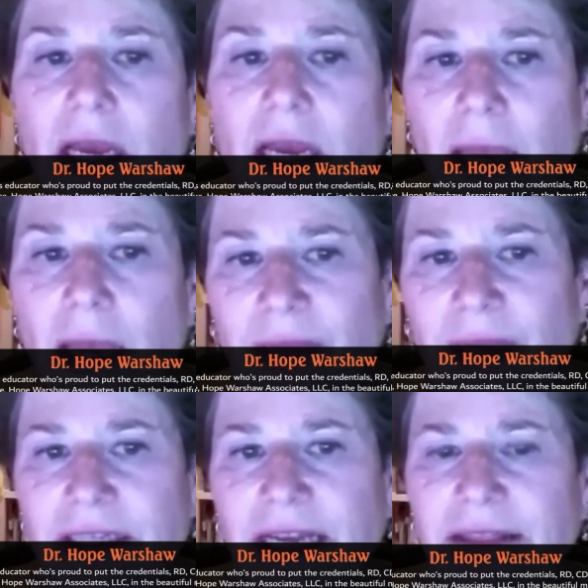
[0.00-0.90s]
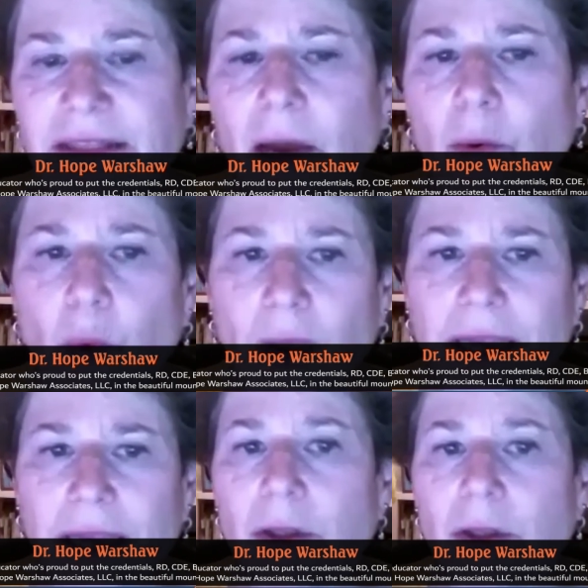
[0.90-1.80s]
and maintain that weight
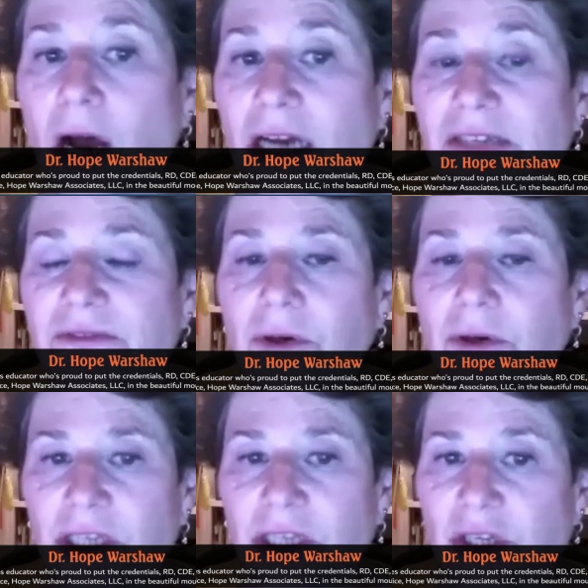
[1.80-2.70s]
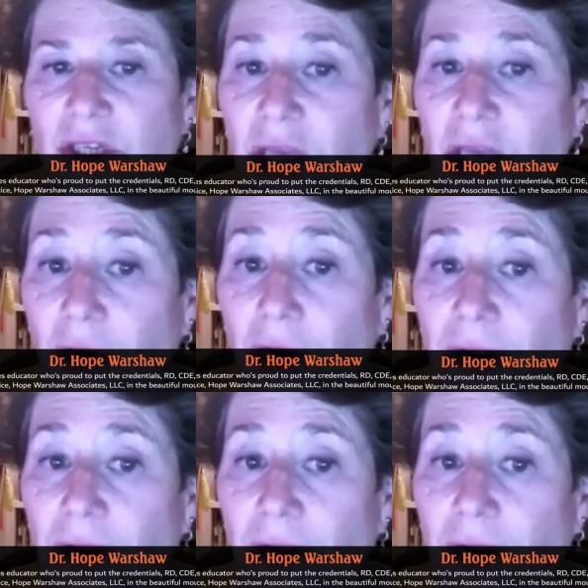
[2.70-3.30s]
loss for at least a year.